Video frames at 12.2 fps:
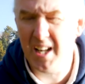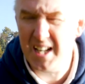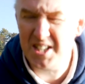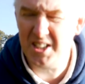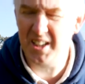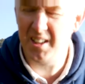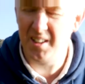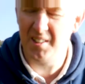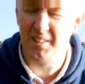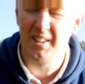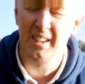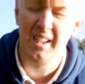actually,
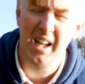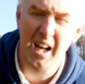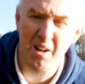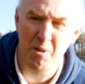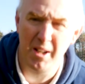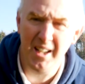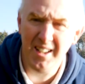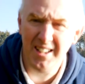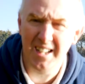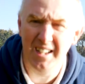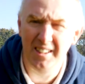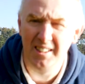I quite like
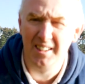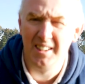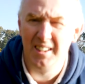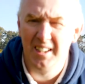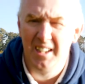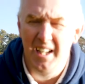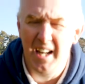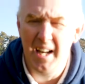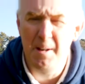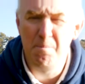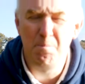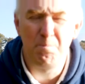that.
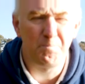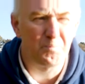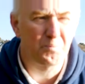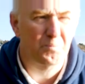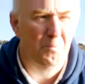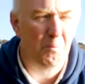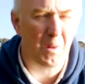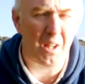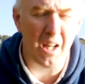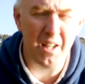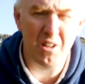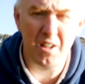Um,
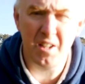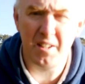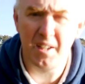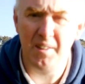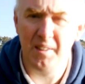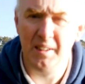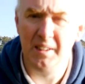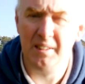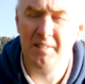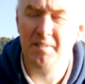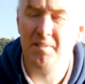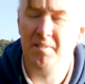as I did a...
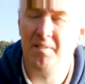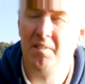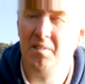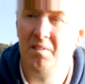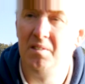Uh,